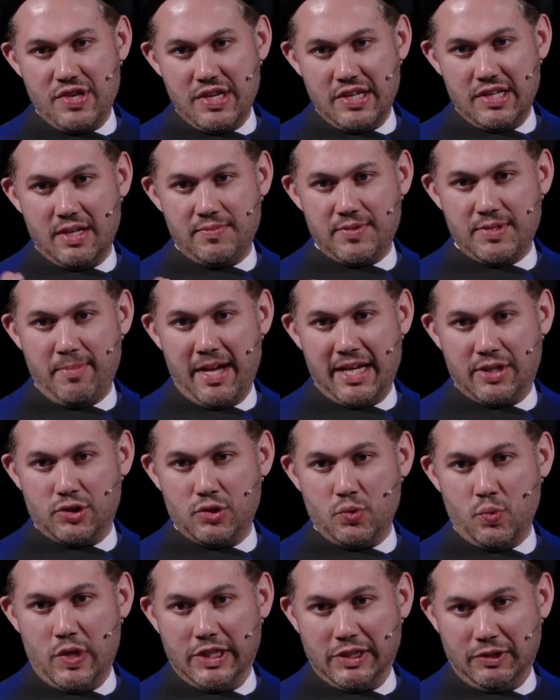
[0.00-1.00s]
comes back to
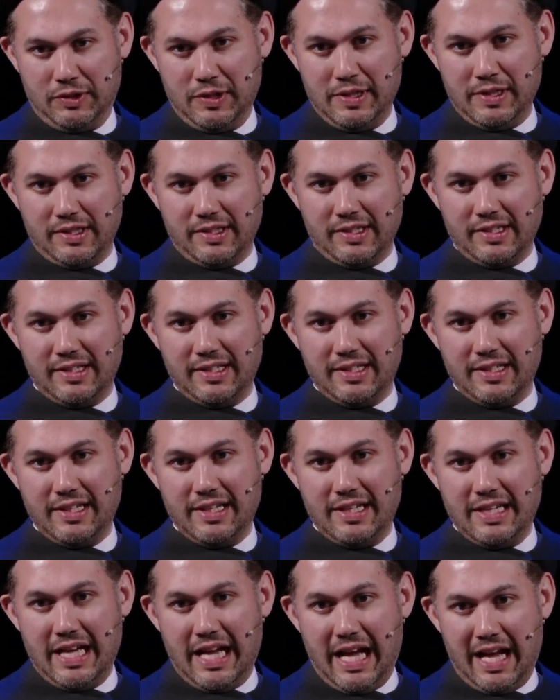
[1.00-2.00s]
one thing,
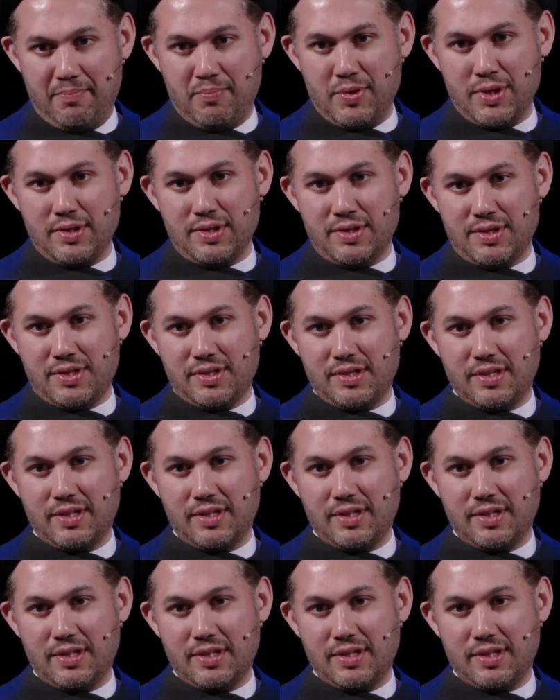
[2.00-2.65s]
happiness.